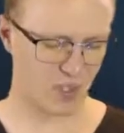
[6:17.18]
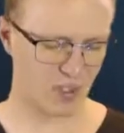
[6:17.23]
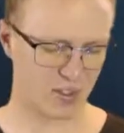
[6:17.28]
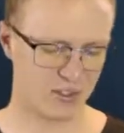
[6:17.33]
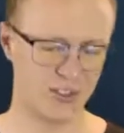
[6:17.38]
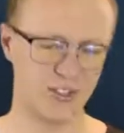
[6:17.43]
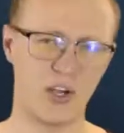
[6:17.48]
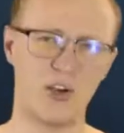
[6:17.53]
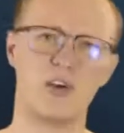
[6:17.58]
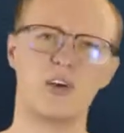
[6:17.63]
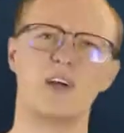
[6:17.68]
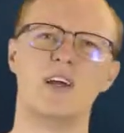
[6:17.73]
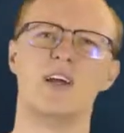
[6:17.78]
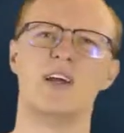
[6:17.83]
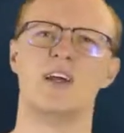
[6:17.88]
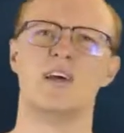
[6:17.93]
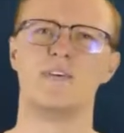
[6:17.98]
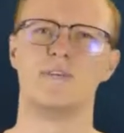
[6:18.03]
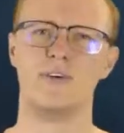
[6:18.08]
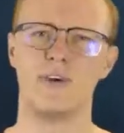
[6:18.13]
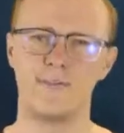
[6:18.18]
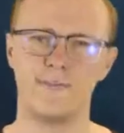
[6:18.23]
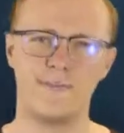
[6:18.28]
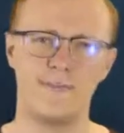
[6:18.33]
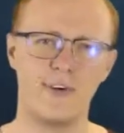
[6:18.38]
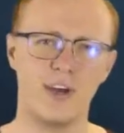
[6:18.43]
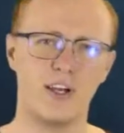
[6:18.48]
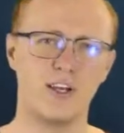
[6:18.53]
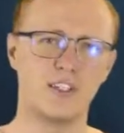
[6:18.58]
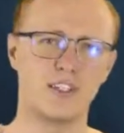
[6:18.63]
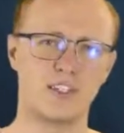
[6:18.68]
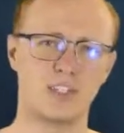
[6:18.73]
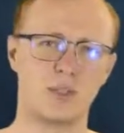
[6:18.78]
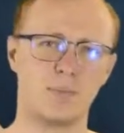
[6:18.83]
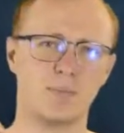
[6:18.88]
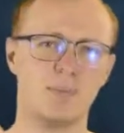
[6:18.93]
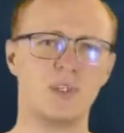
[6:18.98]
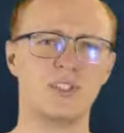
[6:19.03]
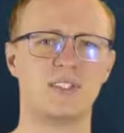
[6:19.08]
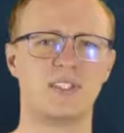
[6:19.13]
So the
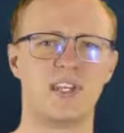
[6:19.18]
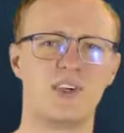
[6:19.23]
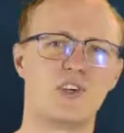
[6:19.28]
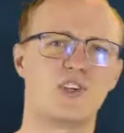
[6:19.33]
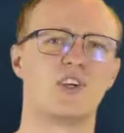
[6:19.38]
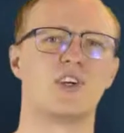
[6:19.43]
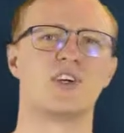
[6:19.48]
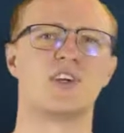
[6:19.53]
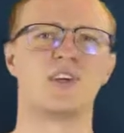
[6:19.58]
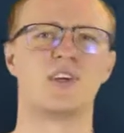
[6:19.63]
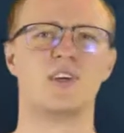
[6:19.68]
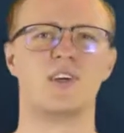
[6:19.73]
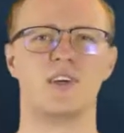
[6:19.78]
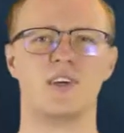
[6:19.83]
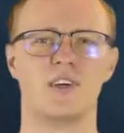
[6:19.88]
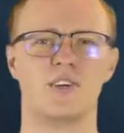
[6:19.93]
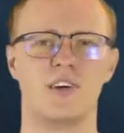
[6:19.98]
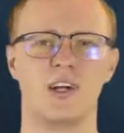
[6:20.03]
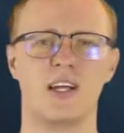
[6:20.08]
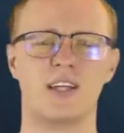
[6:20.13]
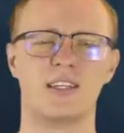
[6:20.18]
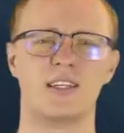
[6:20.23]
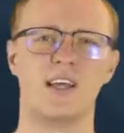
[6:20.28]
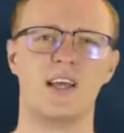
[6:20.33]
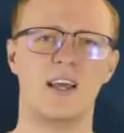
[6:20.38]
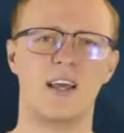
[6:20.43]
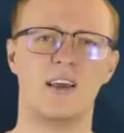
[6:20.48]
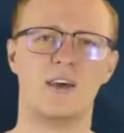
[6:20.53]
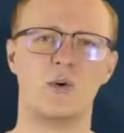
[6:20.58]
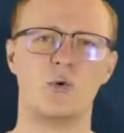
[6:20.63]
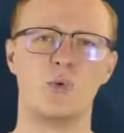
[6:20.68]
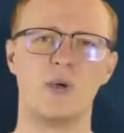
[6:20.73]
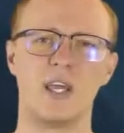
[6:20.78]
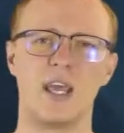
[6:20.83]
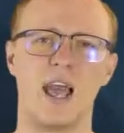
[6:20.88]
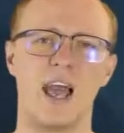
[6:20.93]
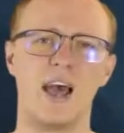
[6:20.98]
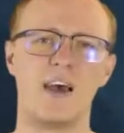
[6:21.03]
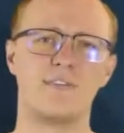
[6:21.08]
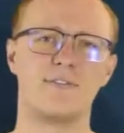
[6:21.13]
first position, right,
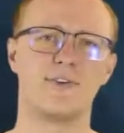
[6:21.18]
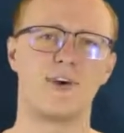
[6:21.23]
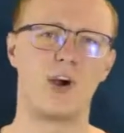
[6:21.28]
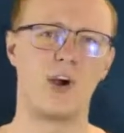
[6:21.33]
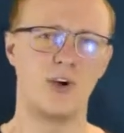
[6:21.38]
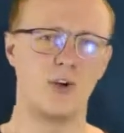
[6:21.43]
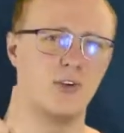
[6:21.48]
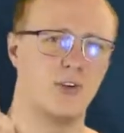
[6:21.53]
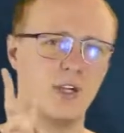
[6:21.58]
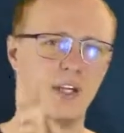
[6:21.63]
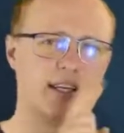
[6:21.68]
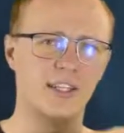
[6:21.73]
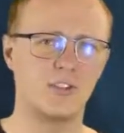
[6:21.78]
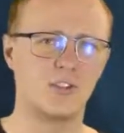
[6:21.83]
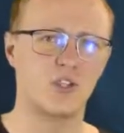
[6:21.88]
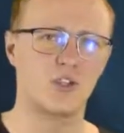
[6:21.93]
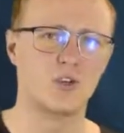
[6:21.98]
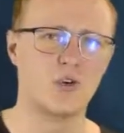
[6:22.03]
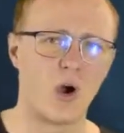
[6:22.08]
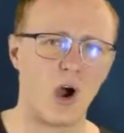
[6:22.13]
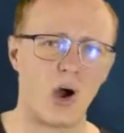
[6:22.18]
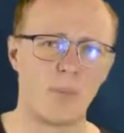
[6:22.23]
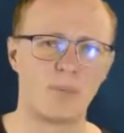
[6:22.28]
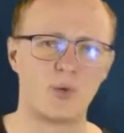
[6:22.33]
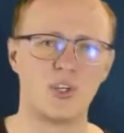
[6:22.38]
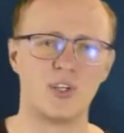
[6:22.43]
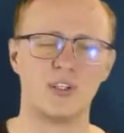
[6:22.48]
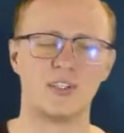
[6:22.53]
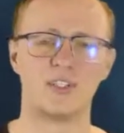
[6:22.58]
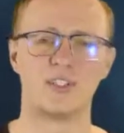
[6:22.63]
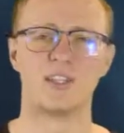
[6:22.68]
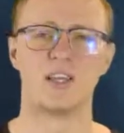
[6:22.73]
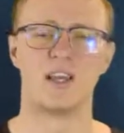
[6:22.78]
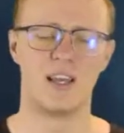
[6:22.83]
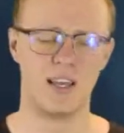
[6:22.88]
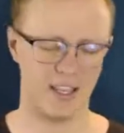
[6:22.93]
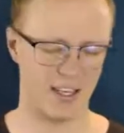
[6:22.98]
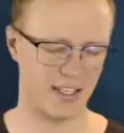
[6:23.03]
we have only two options.